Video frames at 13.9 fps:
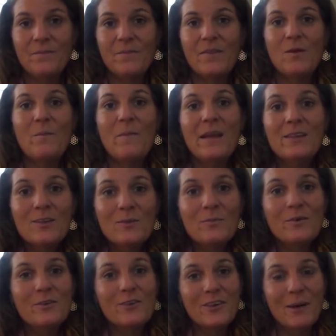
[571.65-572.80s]
They're meant to
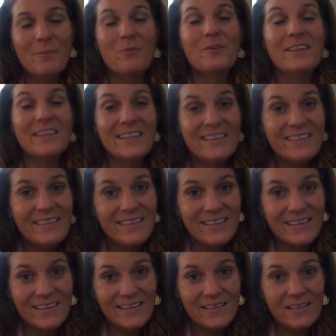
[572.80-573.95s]
push up
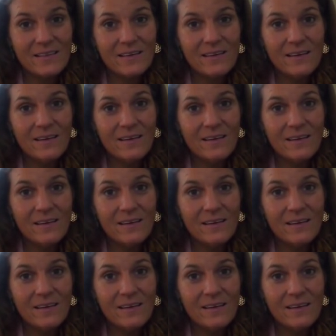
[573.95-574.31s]
resistances